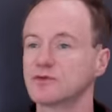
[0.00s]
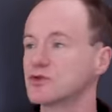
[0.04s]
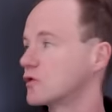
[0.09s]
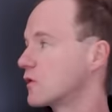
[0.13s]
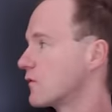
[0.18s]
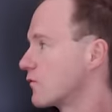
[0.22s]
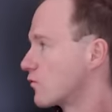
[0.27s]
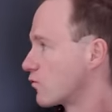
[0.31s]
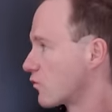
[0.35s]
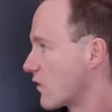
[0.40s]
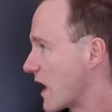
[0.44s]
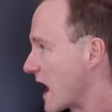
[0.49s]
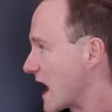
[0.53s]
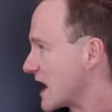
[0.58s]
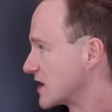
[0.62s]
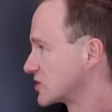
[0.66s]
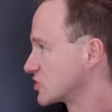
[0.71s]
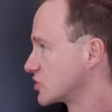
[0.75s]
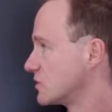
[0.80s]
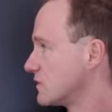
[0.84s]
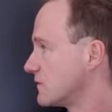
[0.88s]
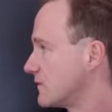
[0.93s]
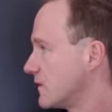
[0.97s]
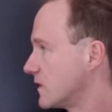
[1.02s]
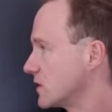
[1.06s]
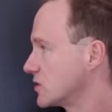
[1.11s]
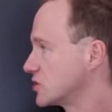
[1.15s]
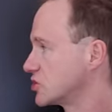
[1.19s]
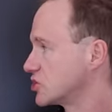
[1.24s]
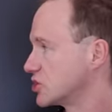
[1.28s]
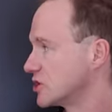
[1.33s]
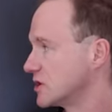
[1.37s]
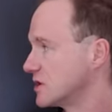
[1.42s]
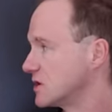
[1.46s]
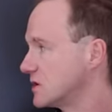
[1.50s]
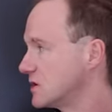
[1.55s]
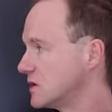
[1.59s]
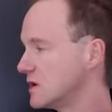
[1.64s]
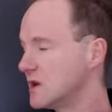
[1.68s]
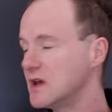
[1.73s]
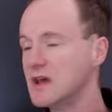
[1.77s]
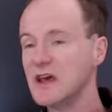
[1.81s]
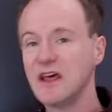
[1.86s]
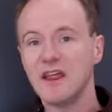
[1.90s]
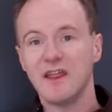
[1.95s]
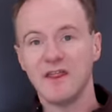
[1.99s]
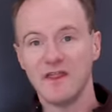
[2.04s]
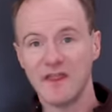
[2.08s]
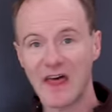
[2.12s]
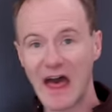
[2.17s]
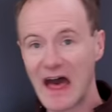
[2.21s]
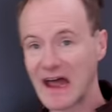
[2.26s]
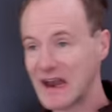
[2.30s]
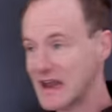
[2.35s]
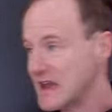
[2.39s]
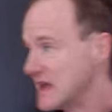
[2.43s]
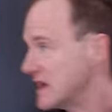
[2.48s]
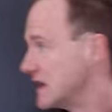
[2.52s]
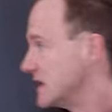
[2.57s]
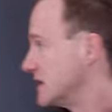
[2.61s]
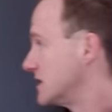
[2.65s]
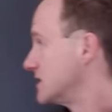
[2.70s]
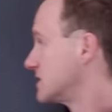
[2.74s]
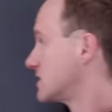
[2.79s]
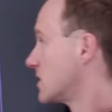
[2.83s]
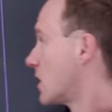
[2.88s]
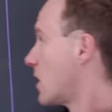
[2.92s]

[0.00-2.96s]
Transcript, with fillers: sort of rational function. That is,